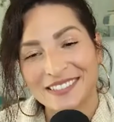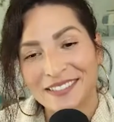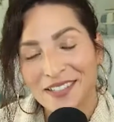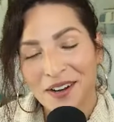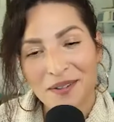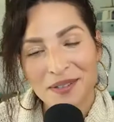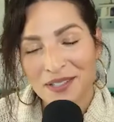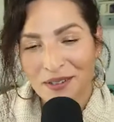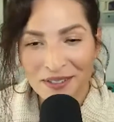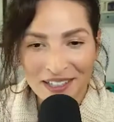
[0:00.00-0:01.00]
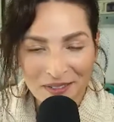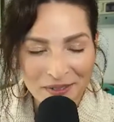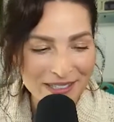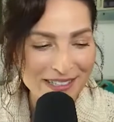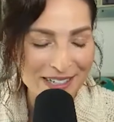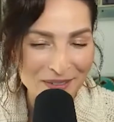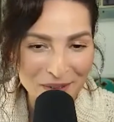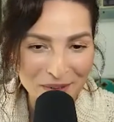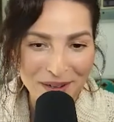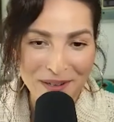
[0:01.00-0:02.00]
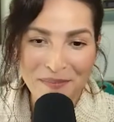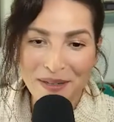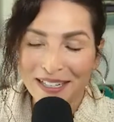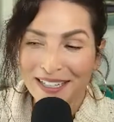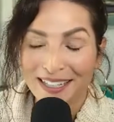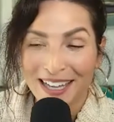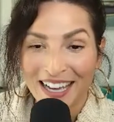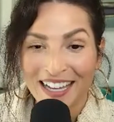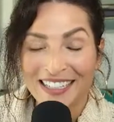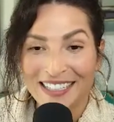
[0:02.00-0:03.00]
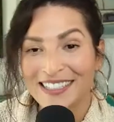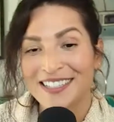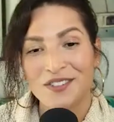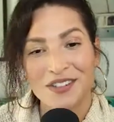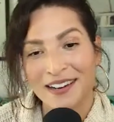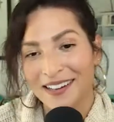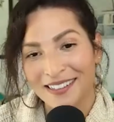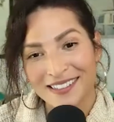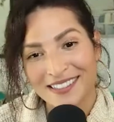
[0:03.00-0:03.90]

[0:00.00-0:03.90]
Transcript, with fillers: Sorry it was so long winded, everyone, but I needed to share.